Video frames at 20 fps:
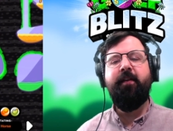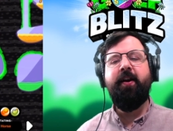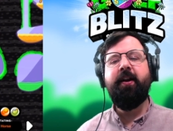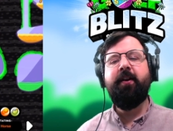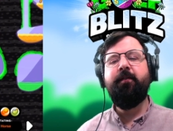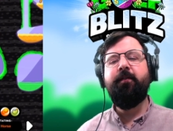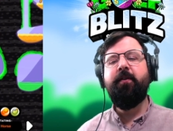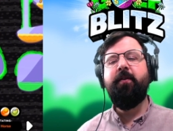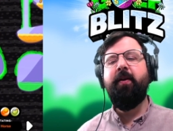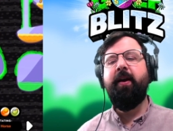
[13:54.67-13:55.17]
In
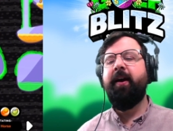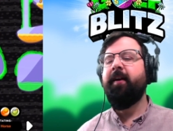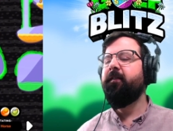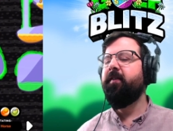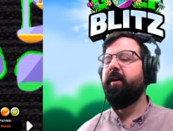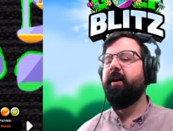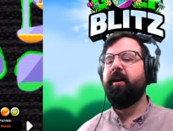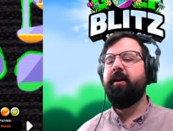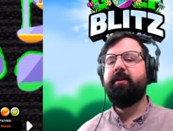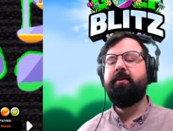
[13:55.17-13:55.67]
fact, if you
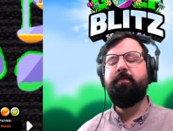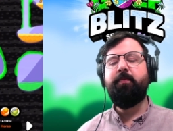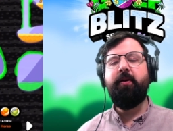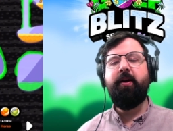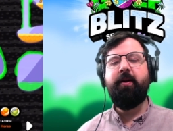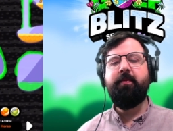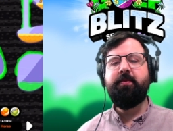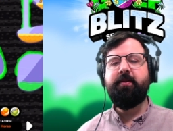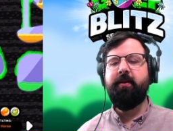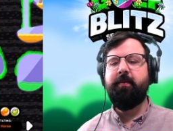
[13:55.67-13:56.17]
have like
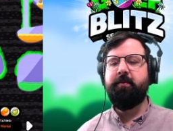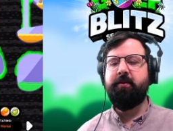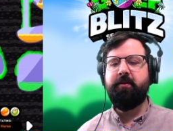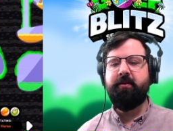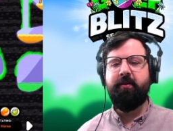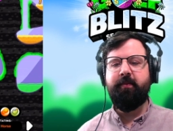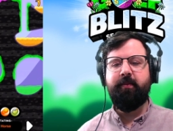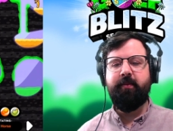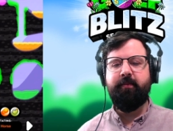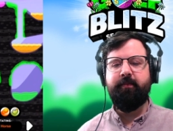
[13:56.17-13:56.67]
prime sums
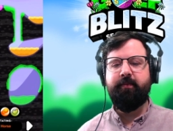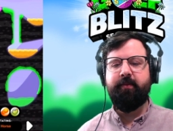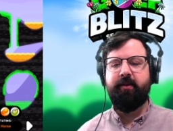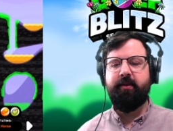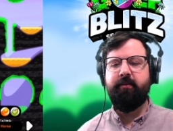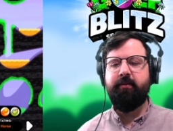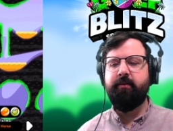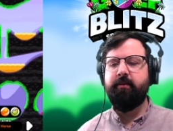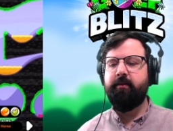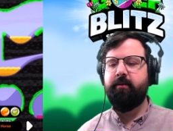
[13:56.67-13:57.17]
or something,
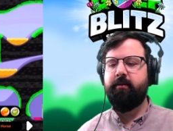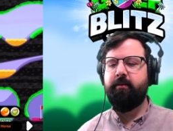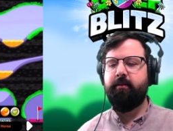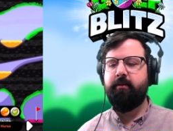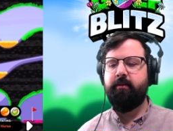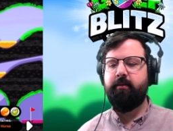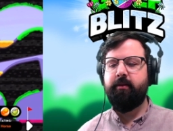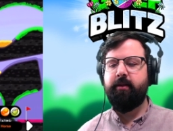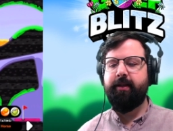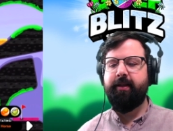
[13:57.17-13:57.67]
I'll,
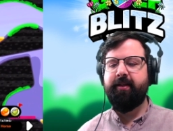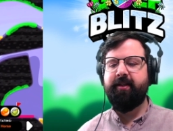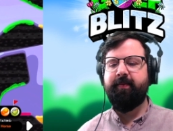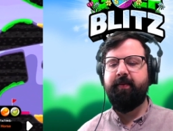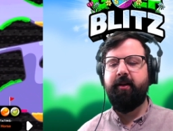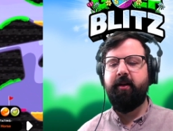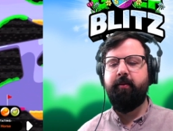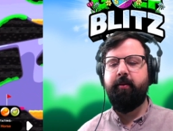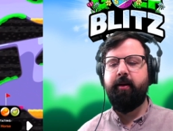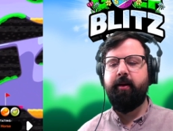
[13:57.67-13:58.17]
I'll
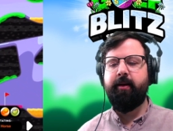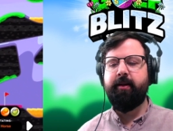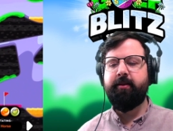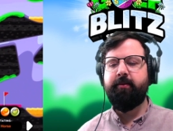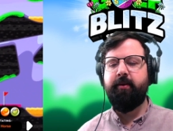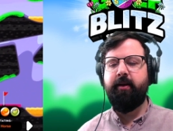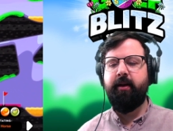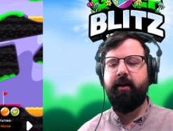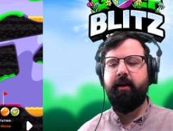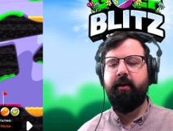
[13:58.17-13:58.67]
spin it.
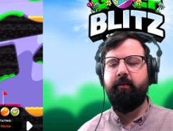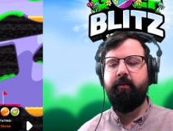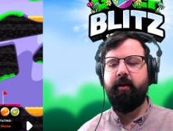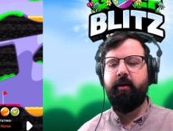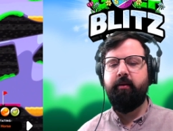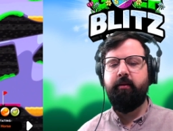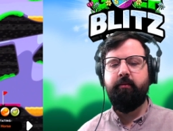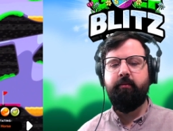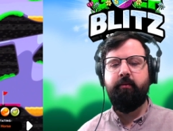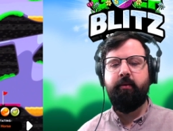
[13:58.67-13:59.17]

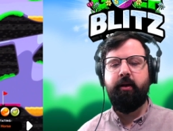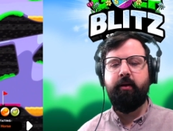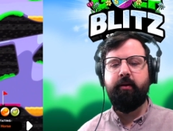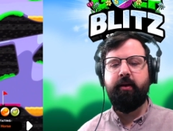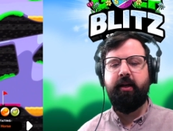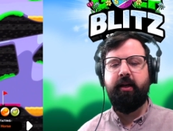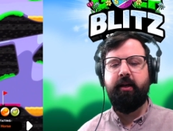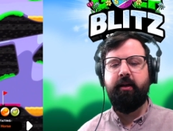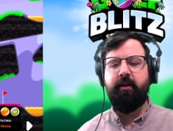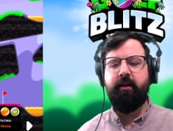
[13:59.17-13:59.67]
We don't, we
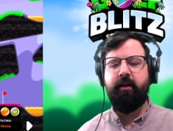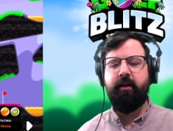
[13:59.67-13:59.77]
don't.